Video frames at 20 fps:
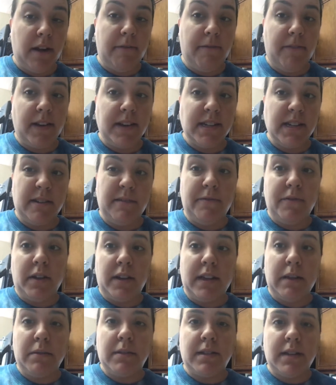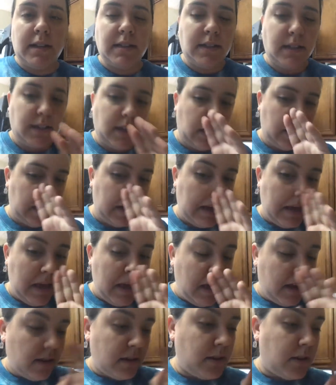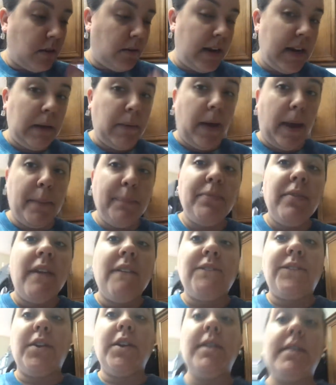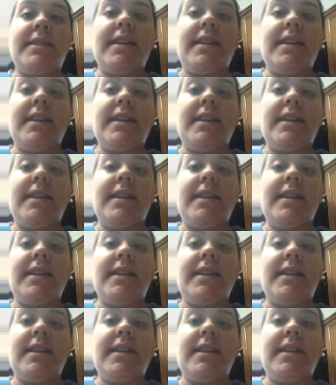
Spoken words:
if I didn't feel like it was necessary. So anyway, first